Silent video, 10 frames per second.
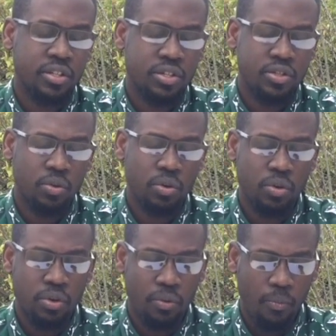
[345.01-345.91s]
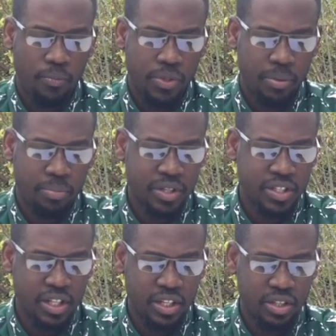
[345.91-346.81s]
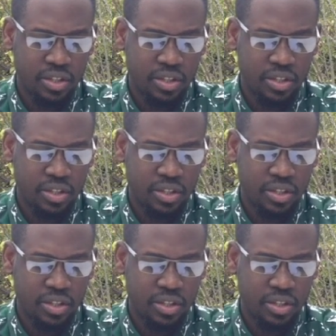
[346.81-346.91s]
So the president